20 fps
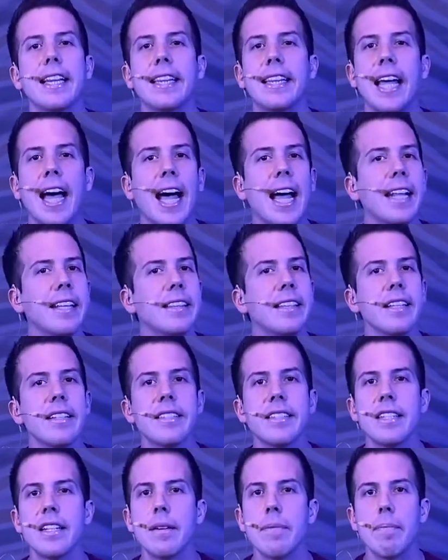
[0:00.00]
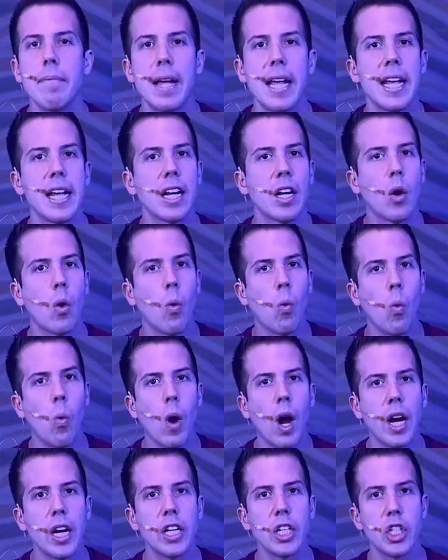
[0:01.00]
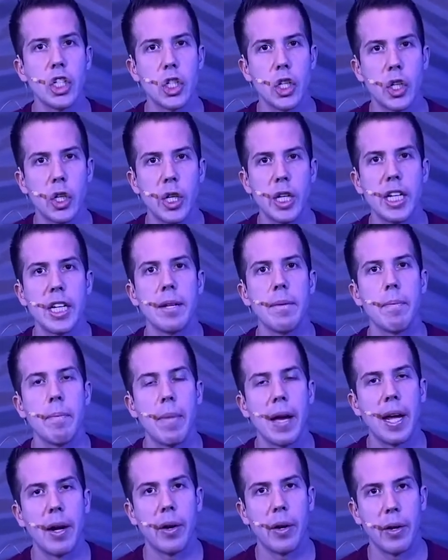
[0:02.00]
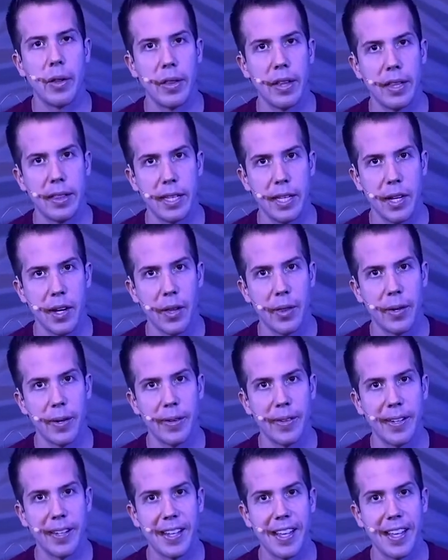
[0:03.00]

that doesn't make one journey better than the other